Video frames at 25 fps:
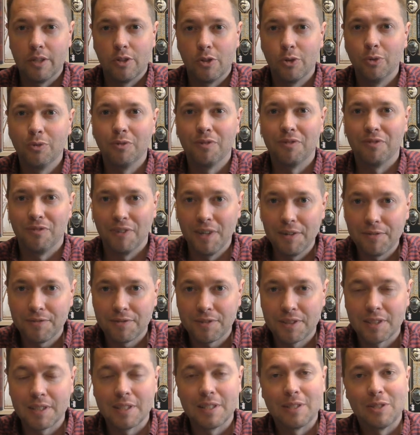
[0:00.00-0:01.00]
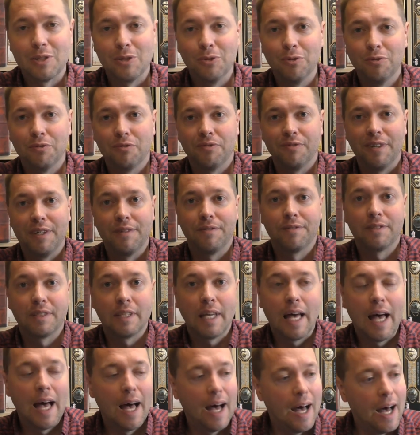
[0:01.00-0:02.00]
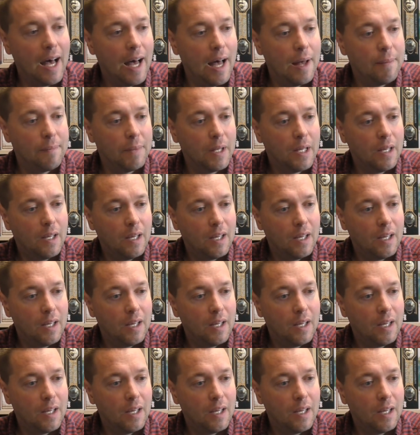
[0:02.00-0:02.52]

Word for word: June 5th, June 5th. Um,